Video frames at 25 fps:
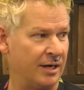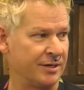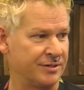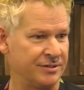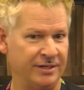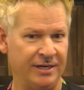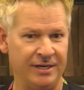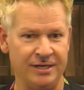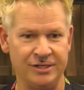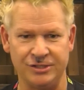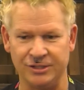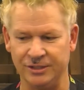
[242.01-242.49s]

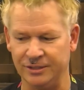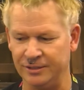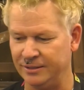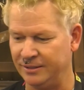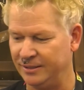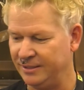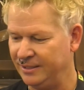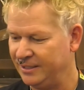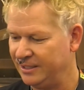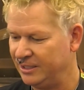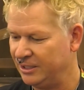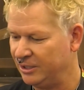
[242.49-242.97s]
oxidation.
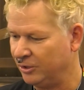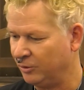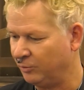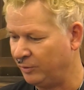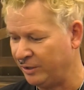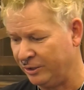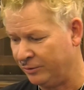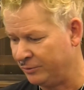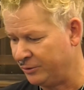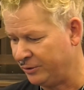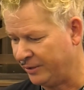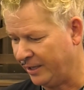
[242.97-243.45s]

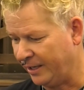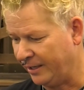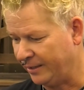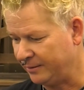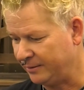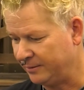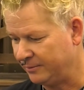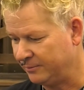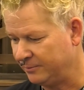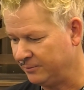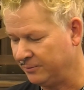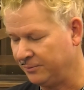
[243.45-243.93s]
We don't do that.
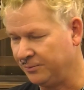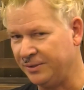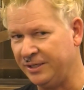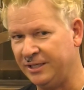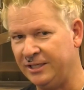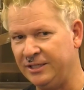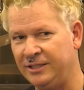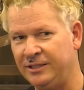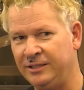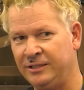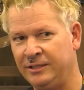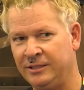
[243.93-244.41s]

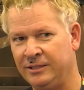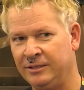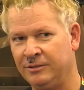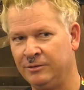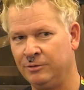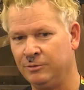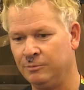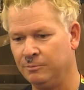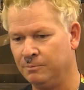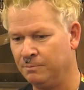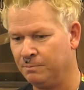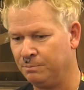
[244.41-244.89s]
We
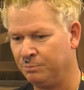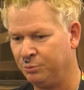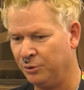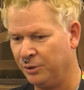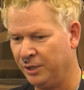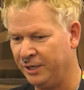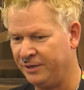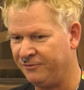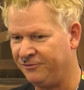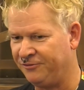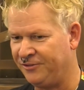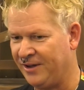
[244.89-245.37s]

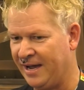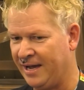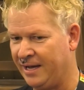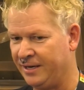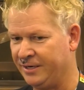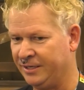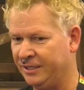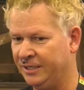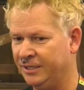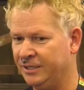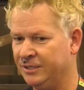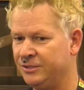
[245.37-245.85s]
put
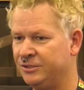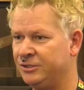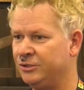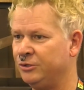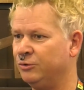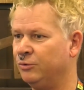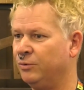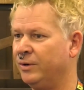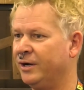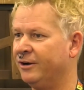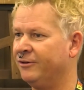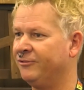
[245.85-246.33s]
fat
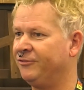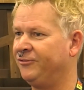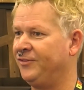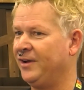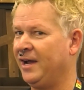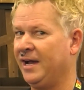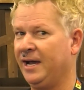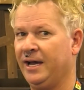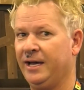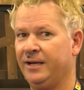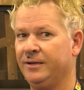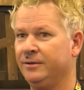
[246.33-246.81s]
into where
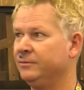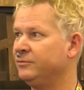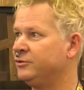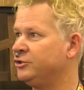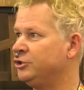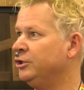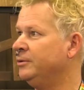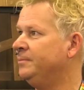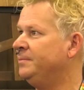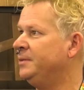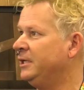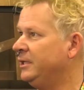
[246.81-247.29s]
fat
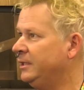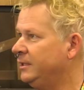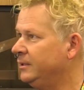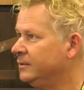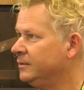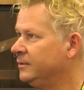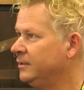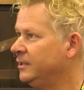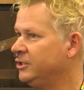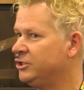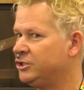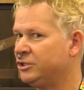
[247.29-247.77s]
should be.
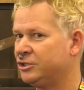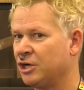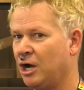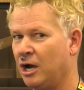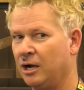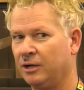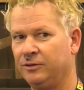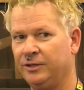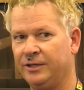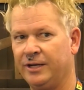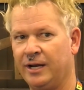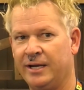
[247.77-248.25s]

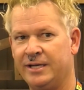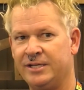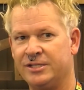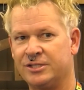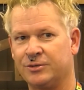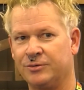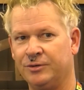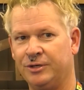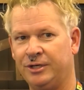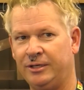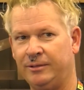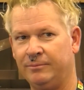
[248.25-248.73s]
Chocolate ice
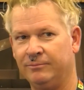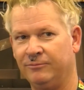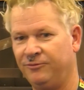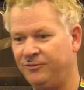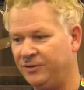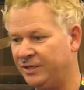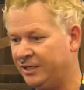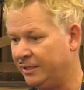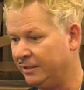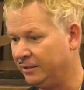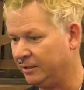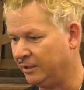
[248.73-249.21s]
cream,
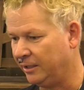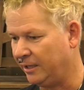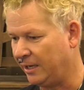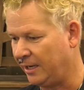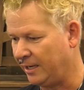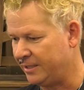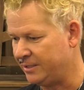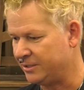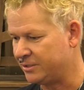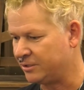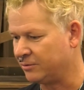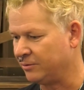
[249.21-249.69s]
vanilla
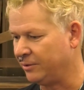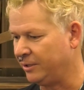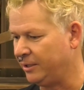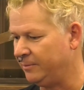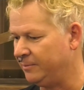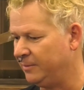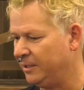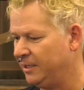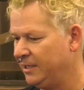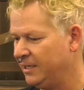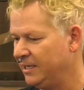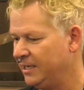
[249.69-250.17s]
ice
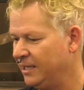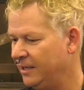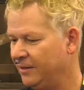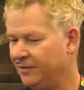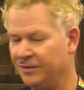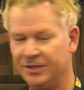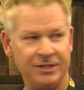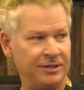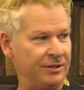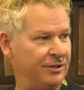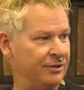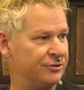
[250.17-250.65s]
cream,
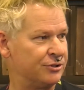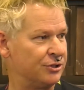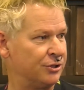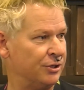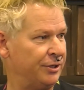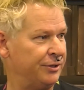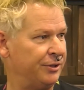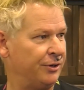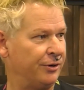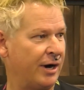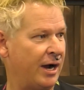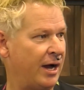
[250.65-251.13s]

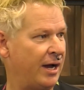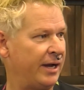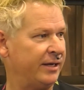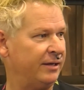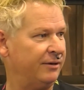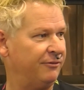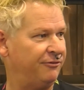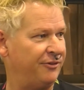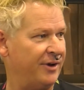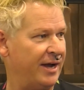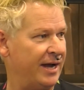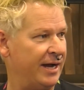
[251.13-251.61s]
they're high
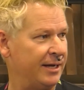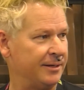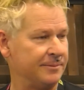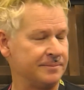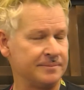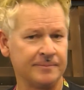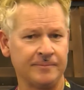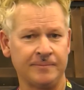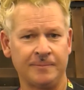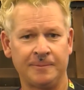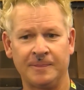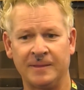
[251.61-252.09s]
in fat,
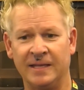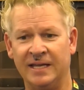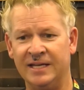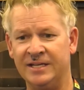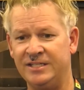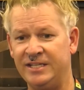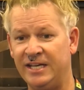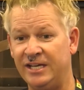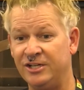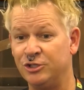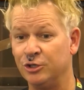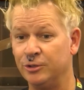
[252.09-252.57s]

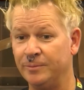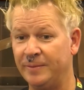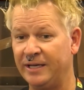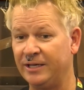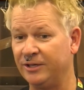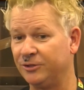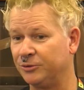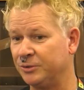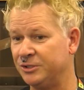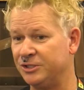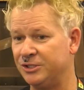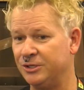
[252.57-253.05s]
and DHA
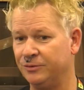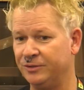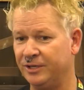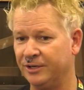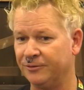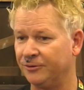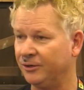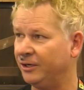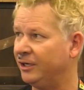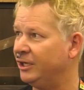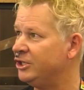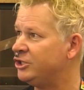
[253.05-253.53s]
omega-3 is no
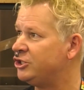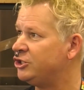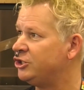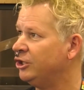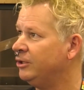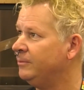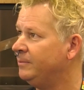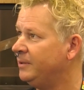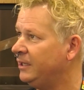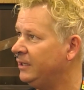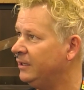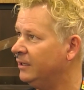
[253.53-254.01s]
different. It
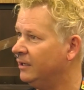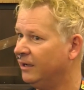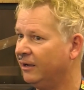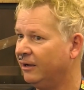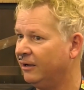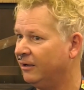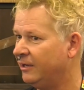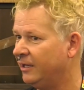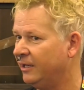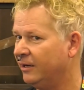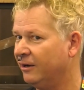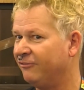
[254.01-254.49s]
should be in
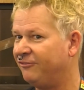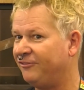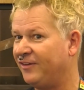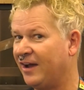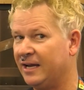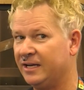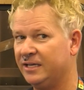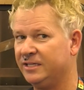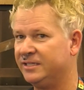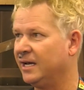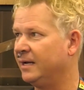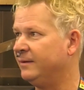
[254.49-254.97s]
a
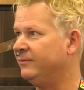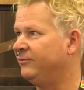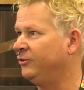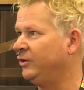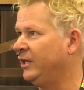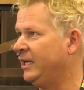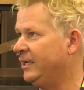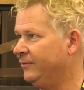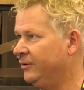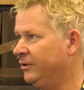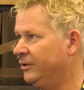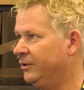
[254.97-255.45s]
fatty type
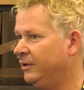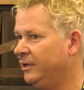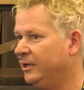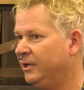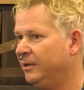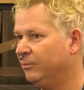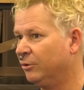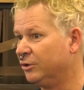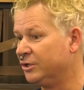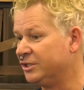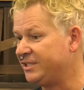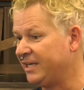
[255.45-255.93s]
flavor
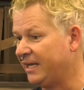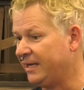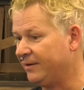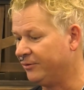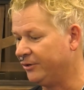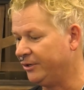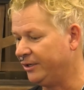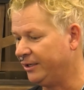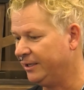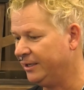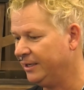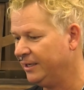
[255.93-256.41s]
or
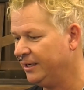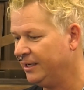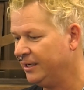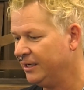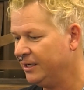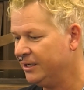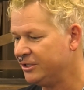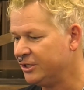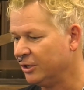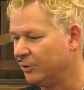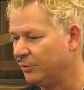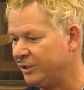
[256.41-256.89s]
savory.
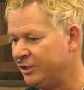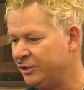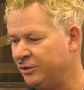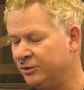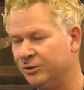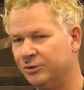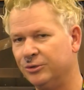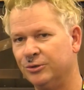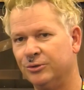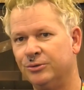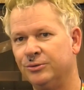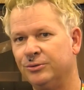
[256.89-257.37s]
So we
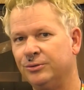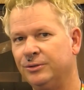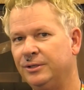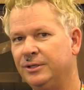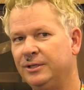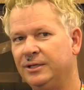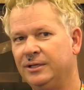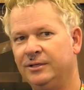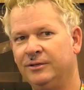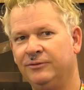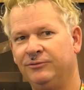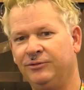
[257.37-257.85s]
do
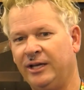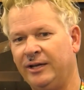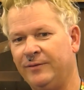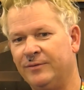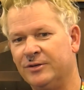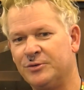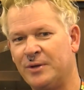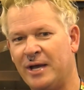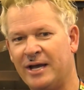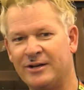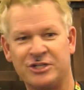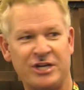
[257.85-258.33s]

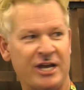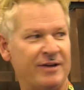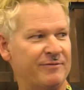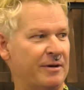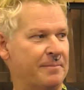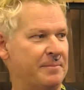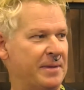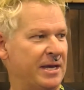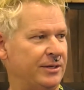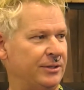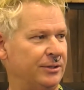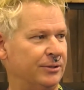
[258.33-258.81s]
flavors. We actually have
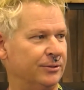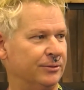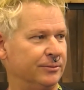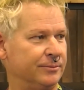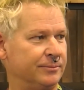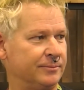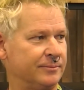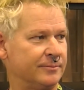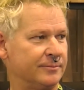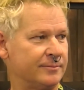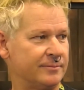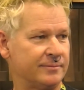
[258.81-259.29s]
a menu
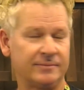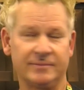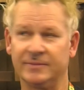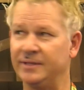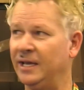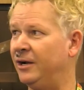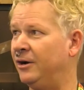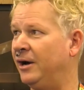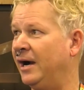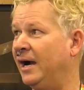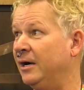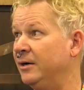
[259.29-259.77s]

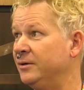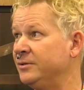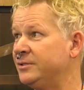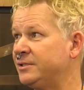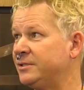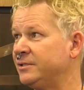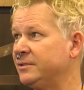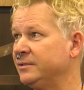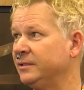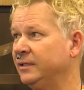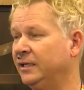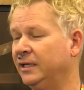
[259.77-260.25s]
at our
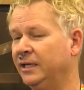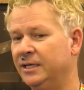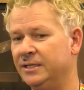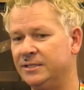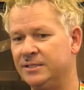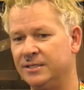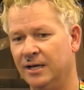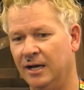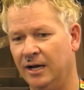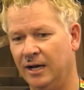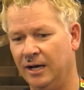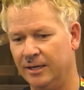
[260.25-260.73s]
house.
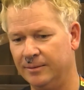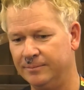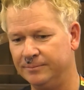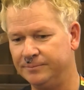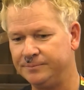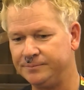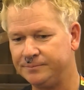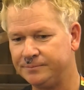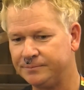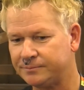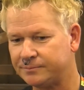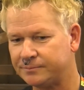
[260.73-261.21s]
It's our
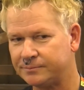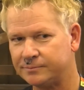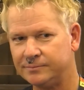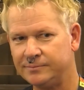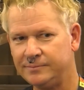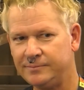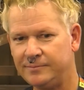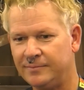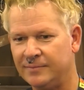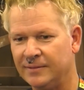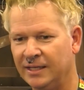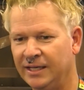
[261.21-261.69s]

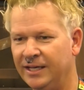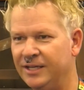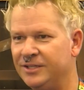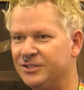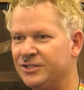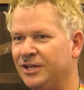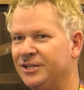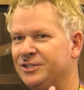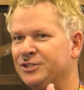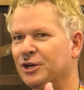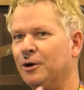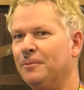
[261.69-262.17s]

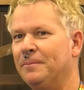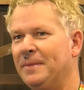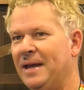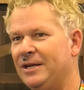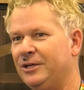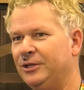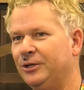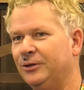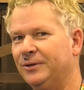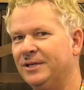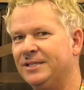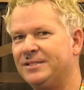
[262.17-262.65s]

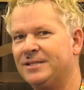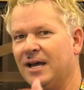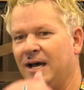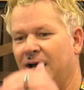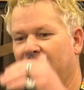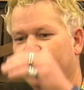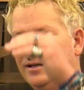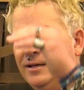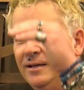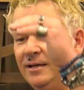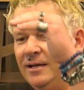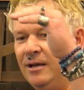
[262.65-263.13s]
menu. It's
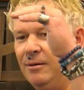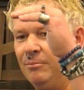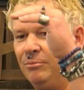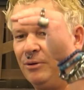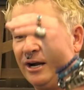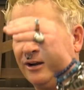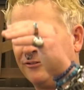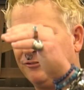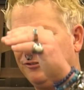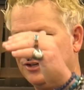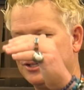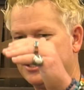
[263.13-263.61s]
got
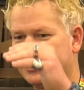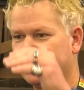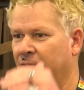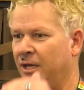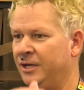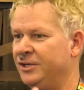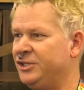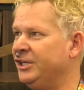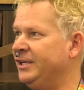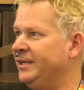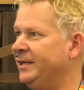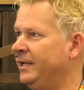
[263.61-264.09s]
breakfast,
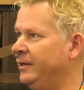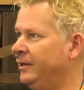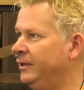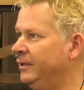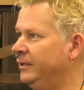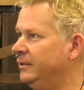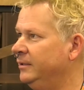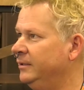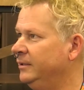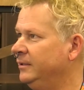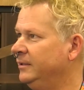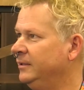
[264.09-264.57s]
lunch, and
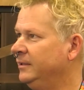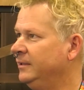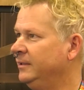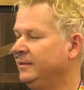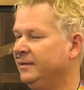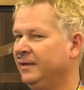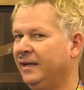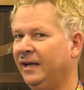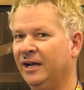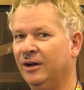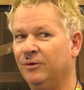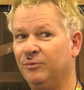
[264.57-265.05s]
dinner.
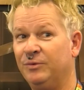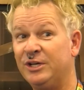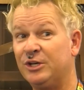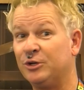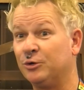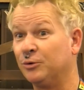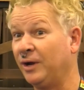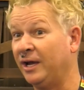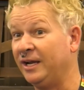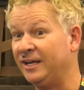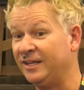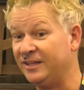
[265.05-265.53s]
And we
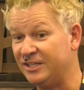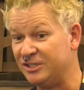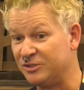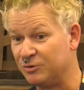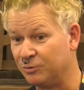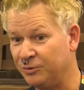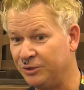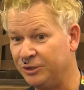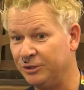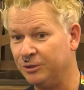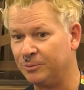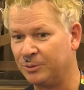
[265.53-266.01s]
created these
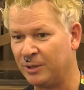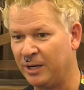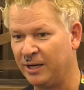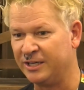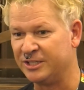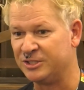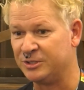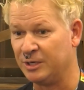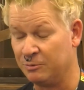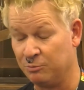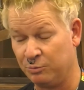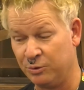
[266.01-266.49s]
real
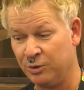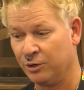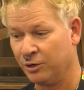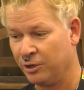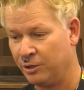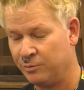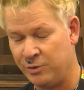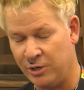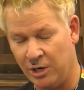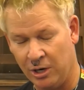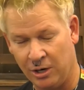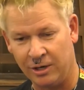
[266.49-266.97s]
products that
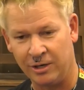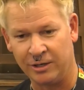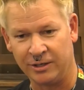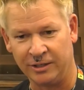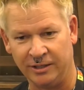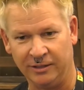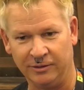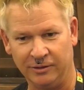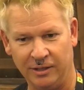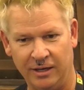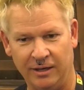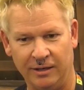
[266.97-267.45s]
we are
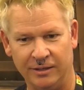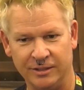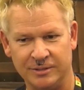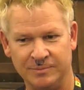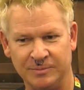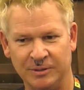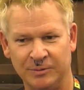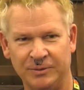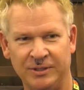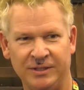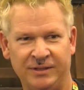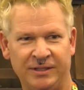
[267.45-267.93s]
going to launch,
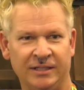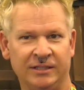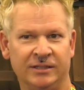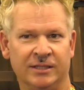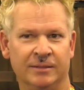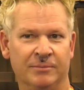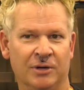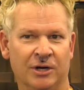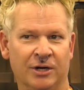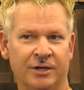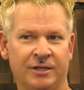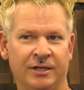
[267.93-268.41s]
but we think
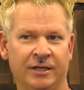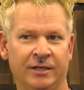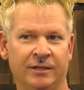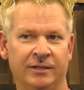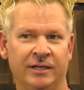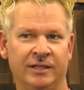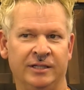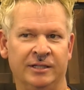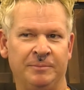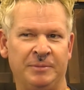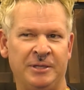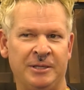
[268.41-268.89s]
the
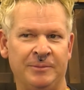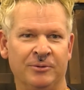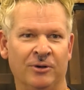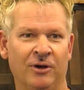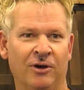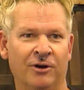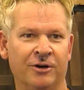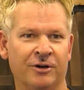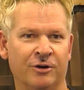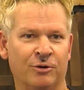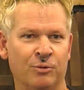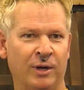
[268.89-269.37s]
market and the people
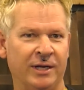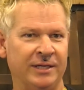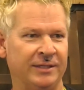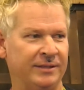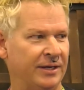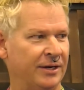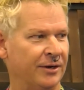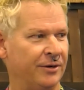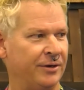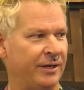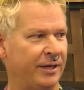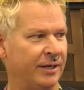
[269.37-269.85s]
aren't quite
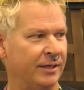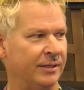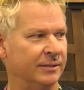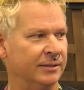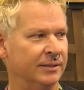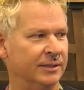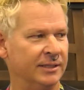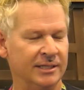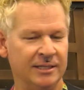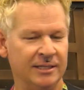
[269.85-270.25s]
there yet.